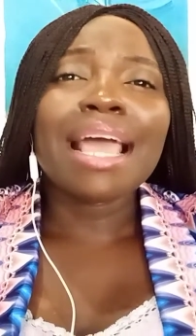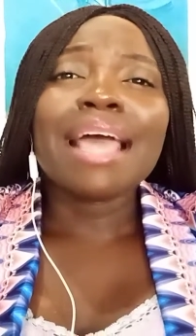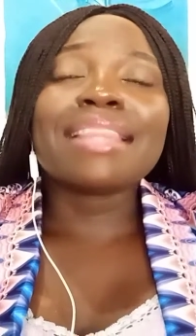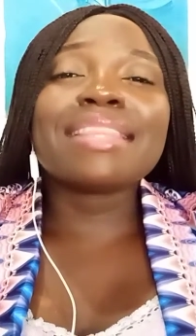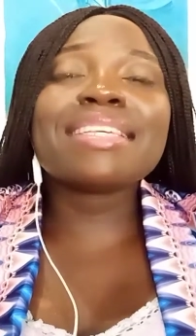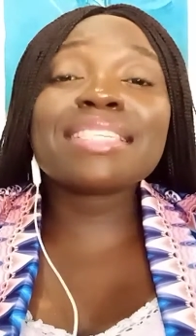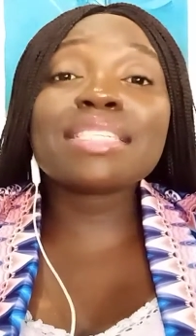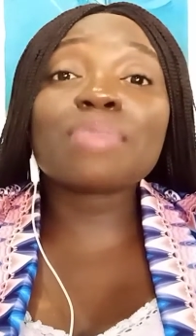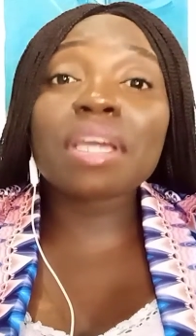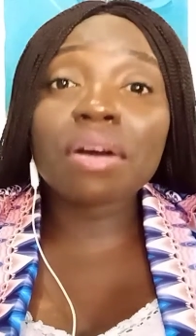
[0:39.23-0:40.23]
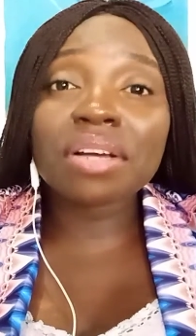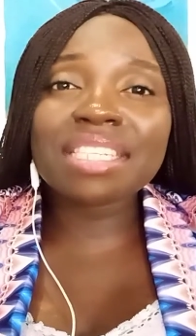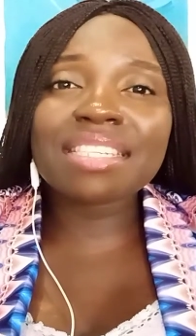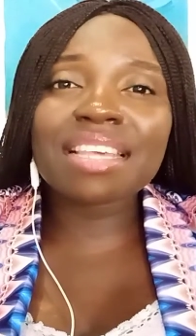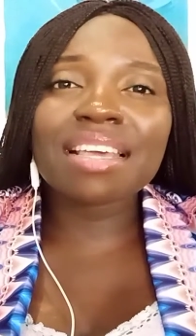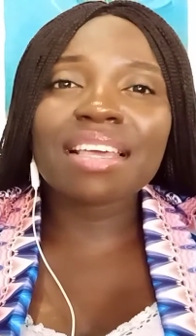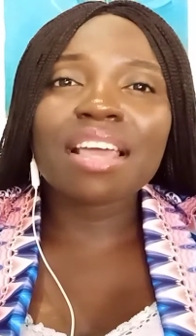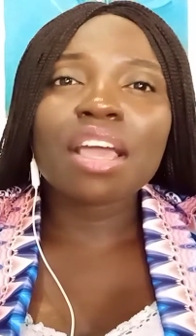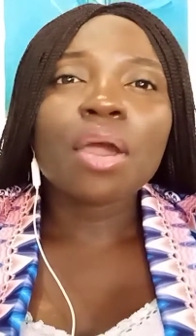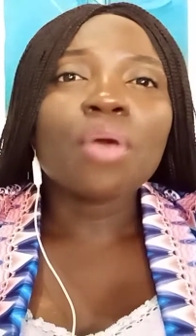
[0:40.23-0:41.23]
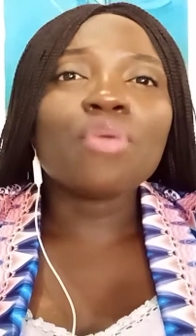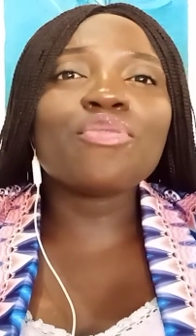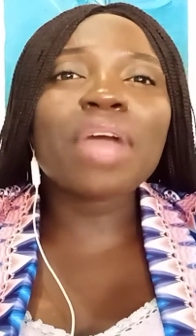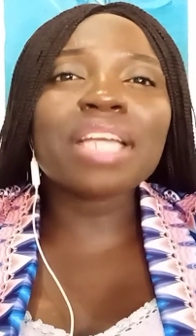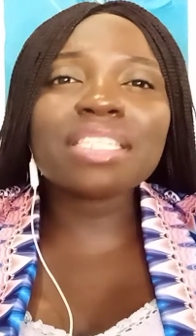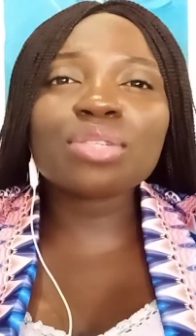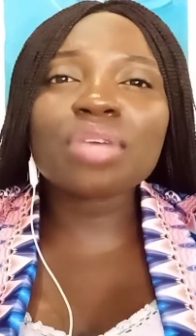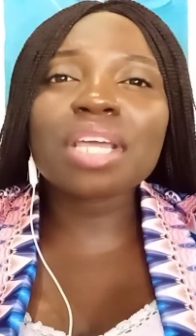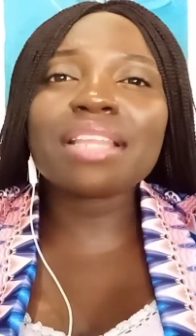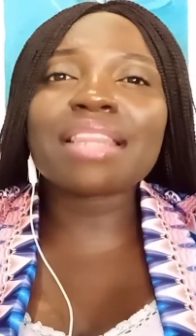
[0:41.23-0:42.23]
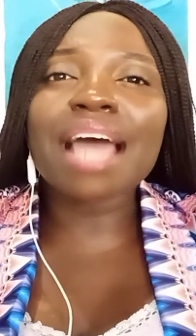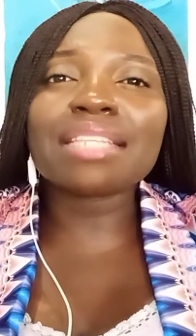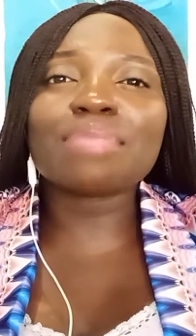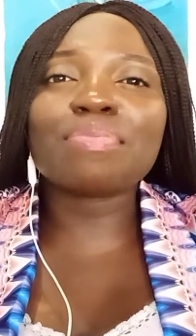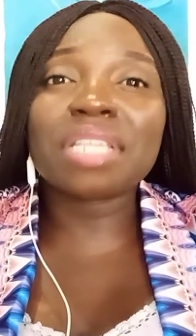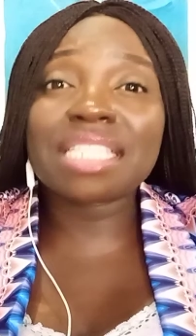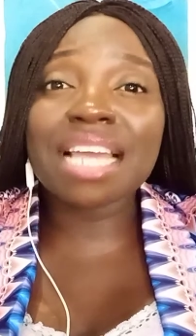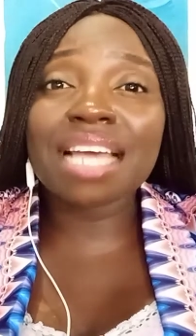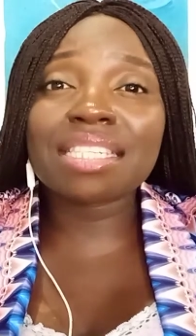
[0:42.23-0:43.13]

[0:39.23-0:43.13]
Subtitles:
This is because registering that business